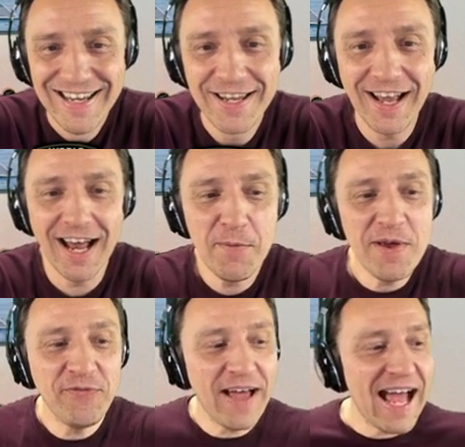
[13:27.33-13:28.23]
You gotta
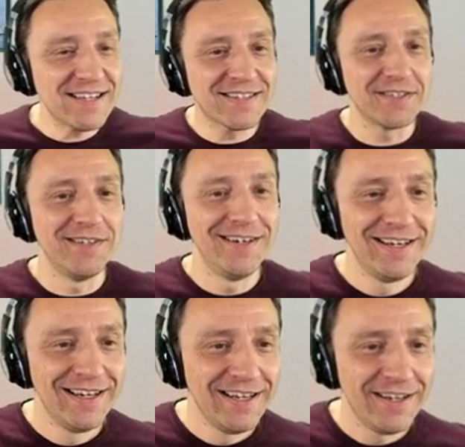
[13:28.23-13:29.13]
be faster.
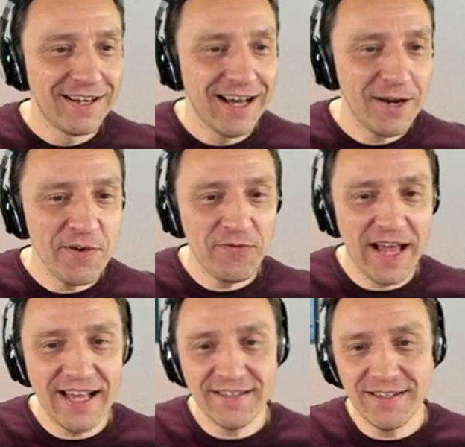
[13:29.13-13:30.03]
Gotta be
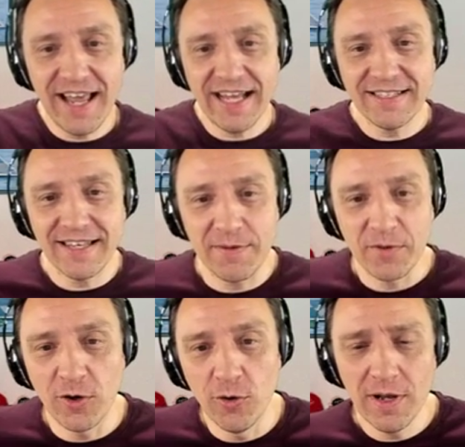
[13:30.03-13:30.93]
faster next time.
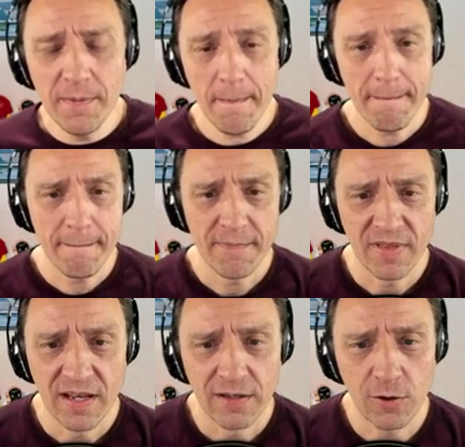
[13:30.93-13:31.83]
Golem.
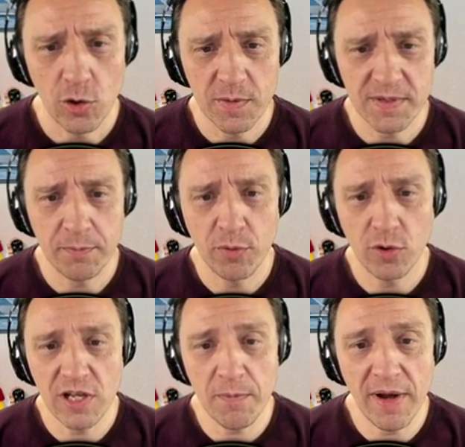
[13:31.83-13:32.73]
Golem
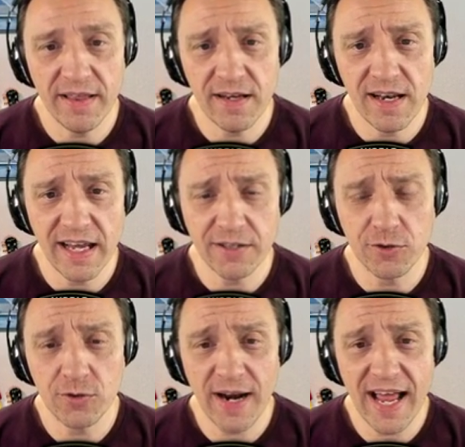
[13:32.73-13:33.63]
supported by the
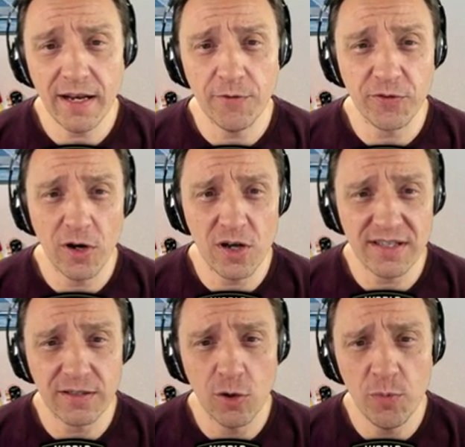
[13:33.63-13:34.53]
Electro Dragon. Of
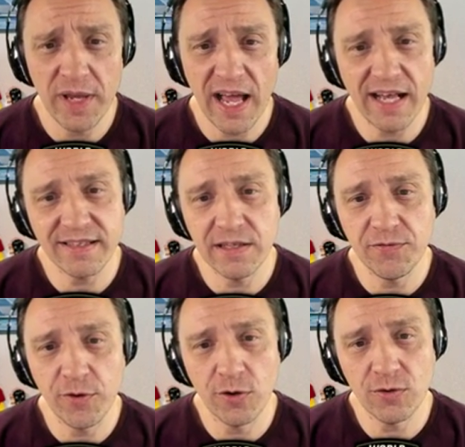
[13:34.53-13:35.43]
course, Kobe has the
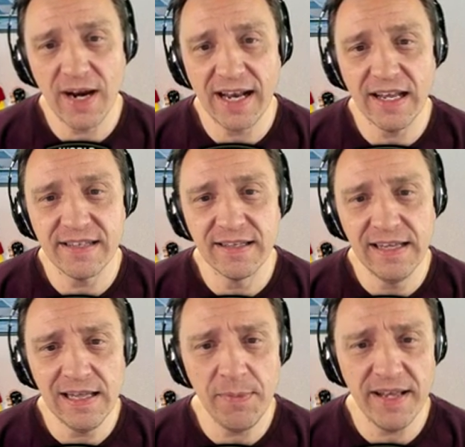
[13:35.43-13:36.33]
Inferno Dragon. It's a
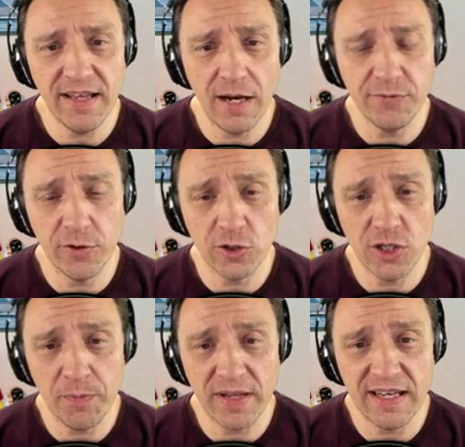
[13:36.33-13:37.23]
little bit
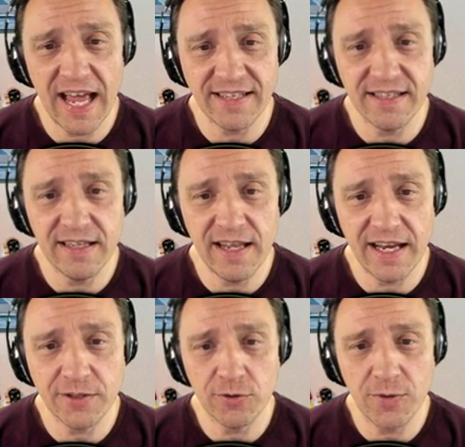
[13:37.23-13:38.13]
unfortunate, but he has the
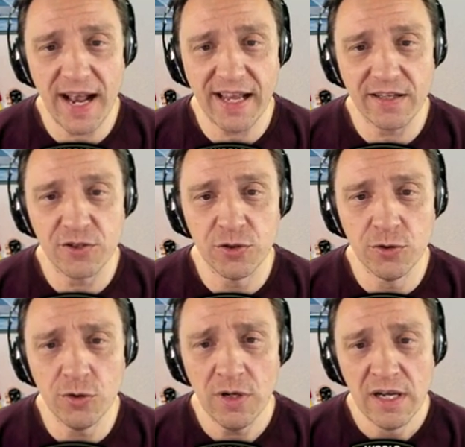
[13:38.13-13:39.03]
Electro Dragon
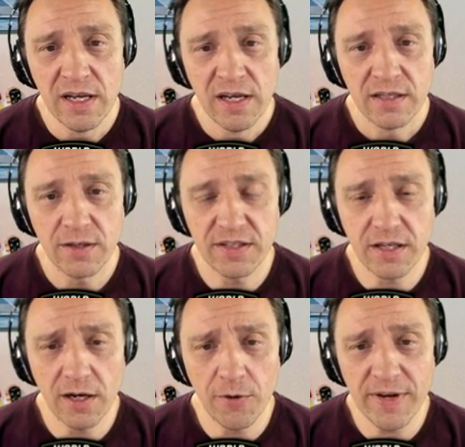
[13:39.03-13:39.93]
too. So it's
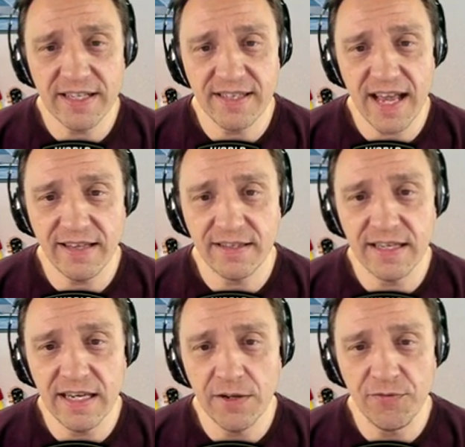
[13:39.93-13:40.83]
gonna reset
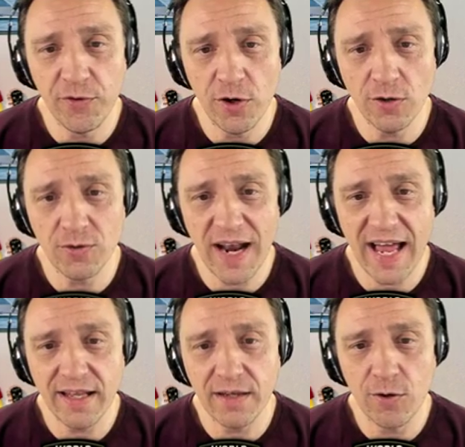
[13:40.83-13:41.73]
the Inferno
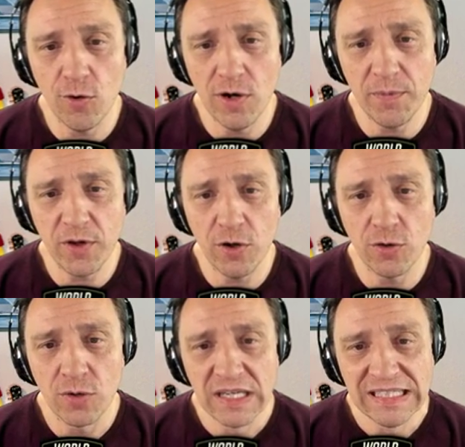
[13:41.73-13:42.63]
Dragon. The Golem
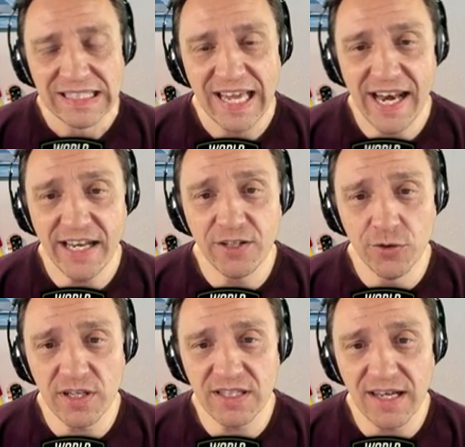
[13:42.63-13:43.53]
though, get
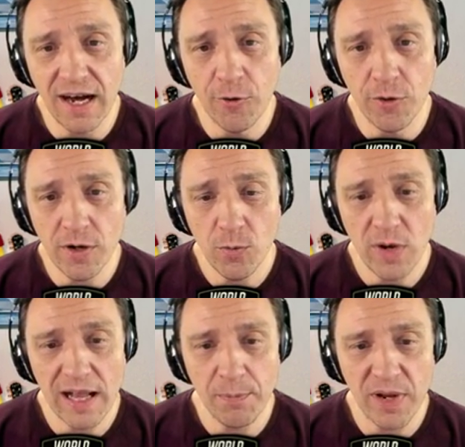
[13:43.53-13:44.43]
into the tower.
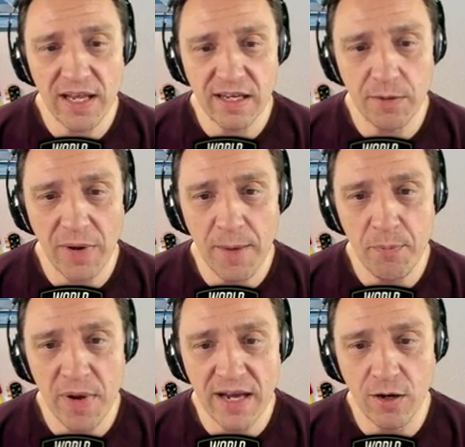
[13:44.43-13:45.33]
Well played here by
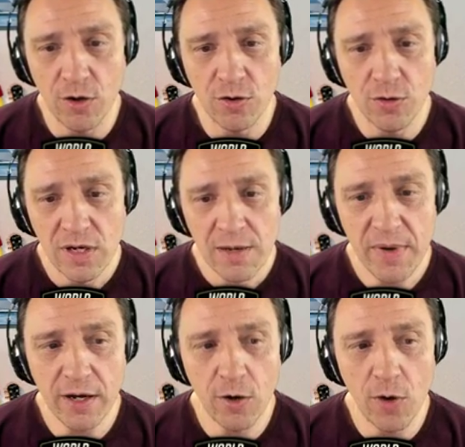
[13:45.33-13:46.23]
Big O.
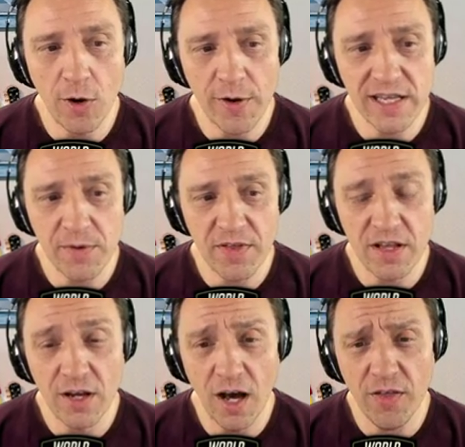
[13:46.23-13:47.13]
Big O already with
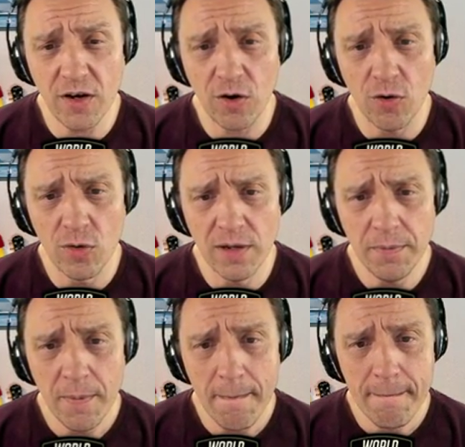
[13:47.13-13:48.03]
another
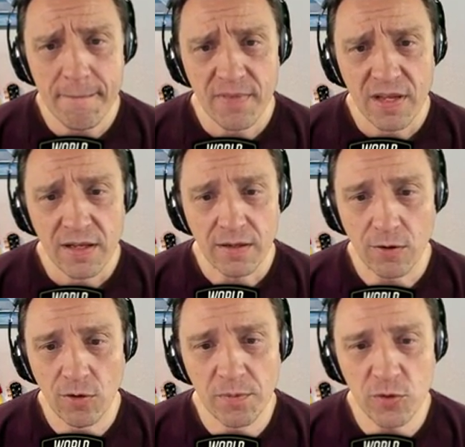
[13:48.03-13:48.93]
Golem.
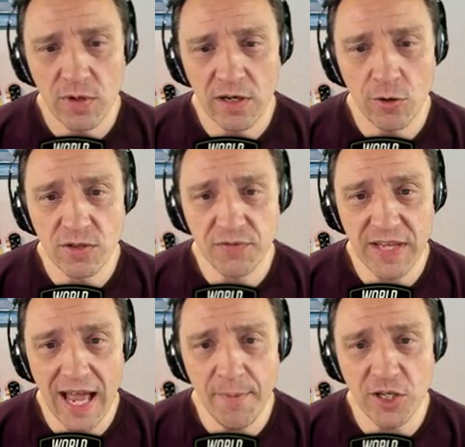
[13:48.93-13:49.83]
Golem doing loads of
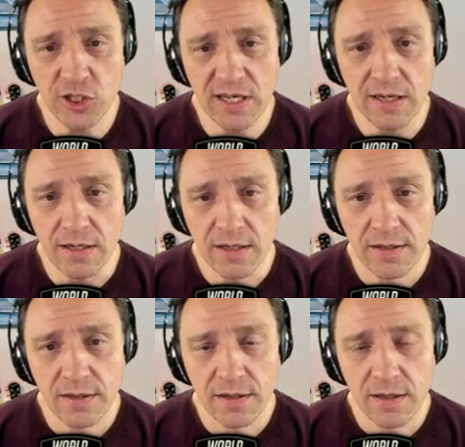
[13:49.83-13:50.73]
damage there.
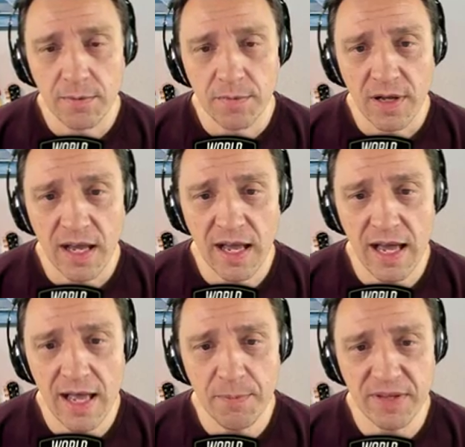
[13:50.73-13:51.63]

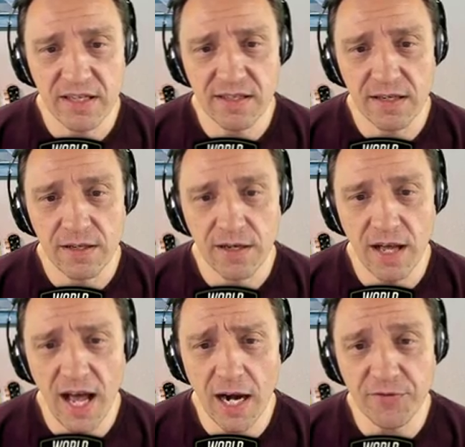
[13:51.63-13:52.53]
And but there's a
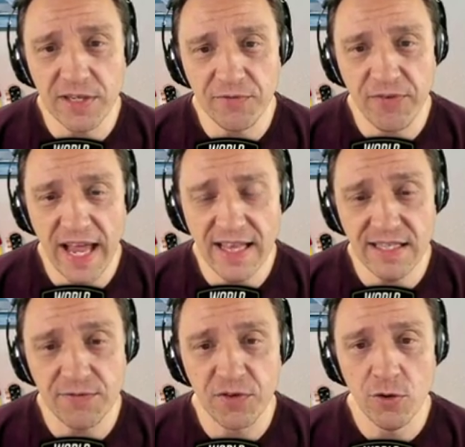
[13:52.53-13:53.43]
lot of
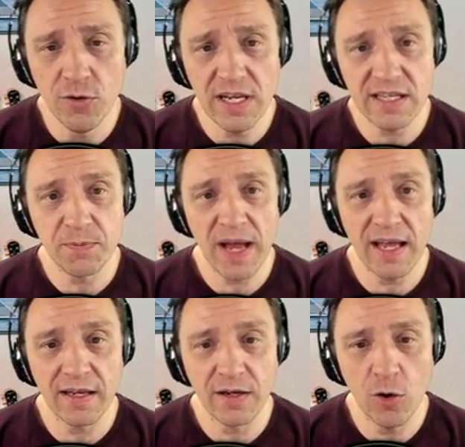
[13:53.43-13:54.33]
defensive units
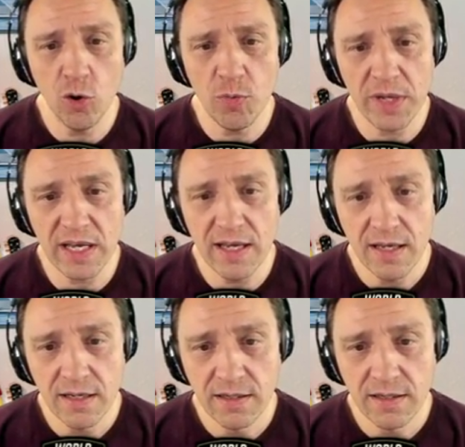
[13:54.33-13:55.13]
by Kobe.